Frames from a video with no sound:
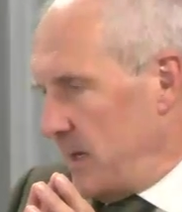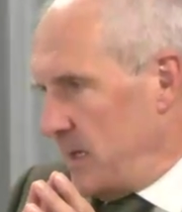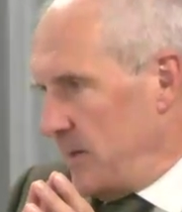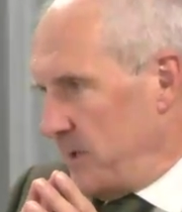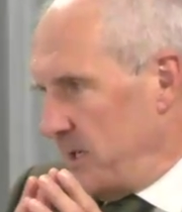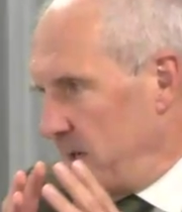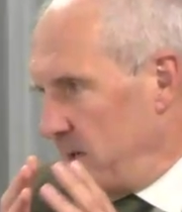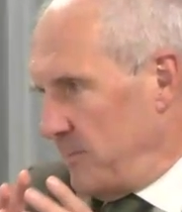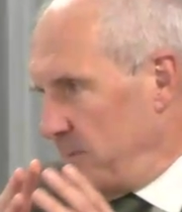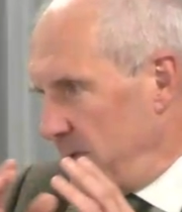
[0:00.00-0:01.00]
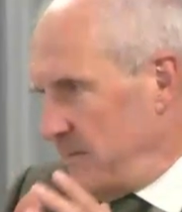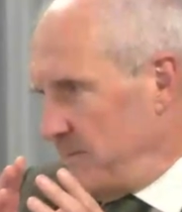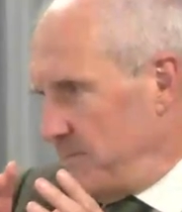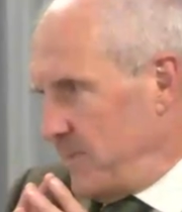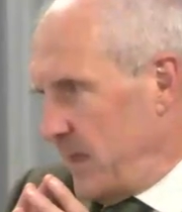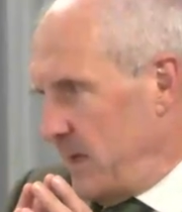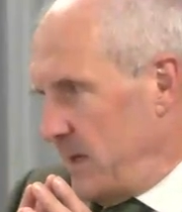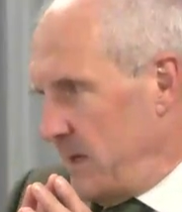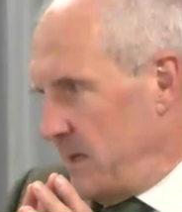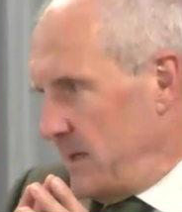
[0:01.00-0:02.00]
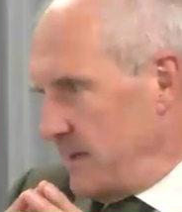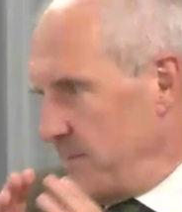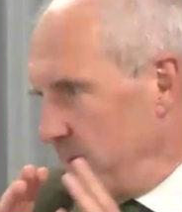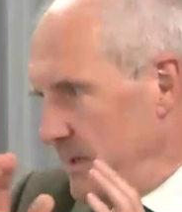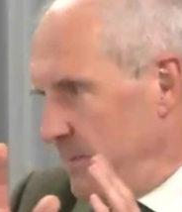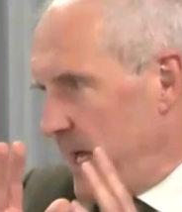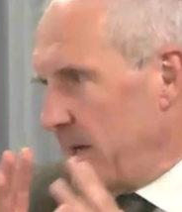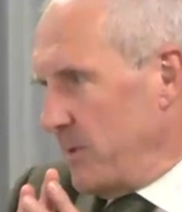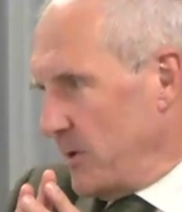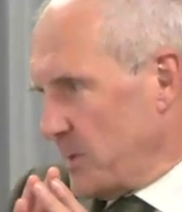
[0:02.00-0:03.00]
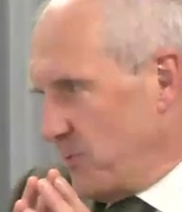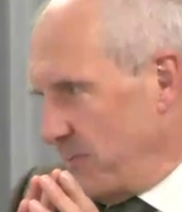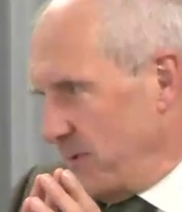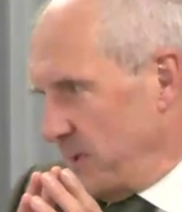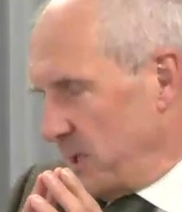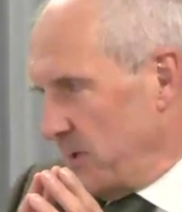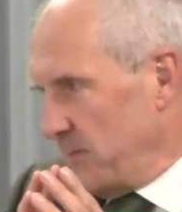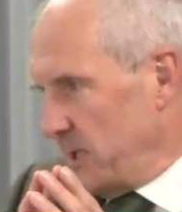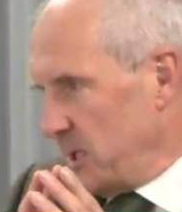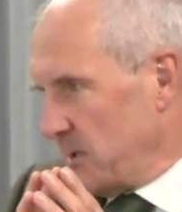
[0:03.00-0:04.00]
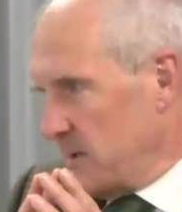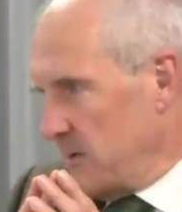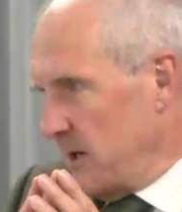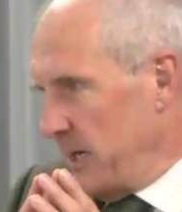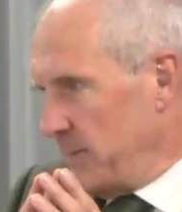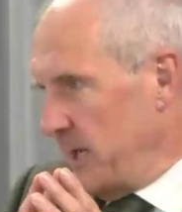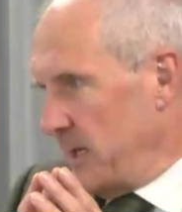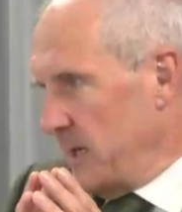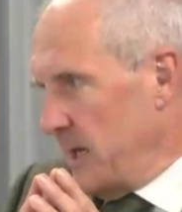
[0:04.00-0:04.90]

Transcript: you, you know, you're, you're the, the black box problem as we've described it.